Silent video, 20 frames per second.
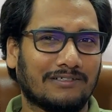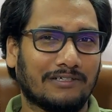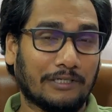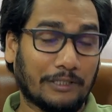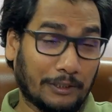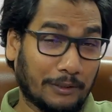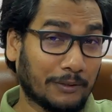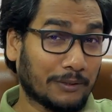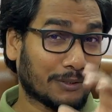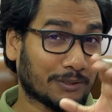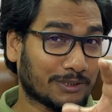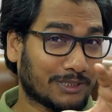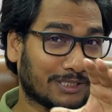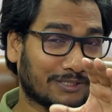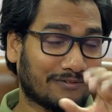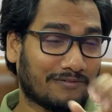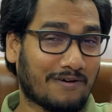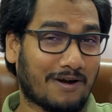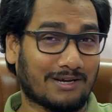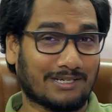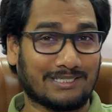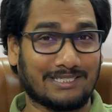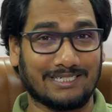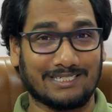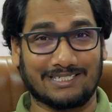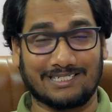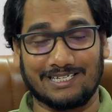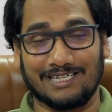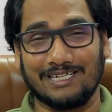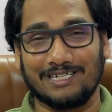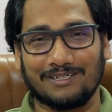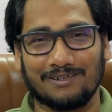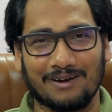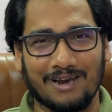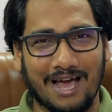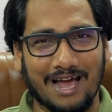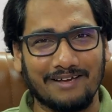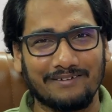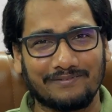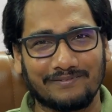Do you know such foxes in your
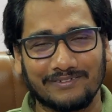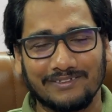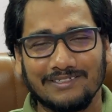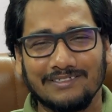life?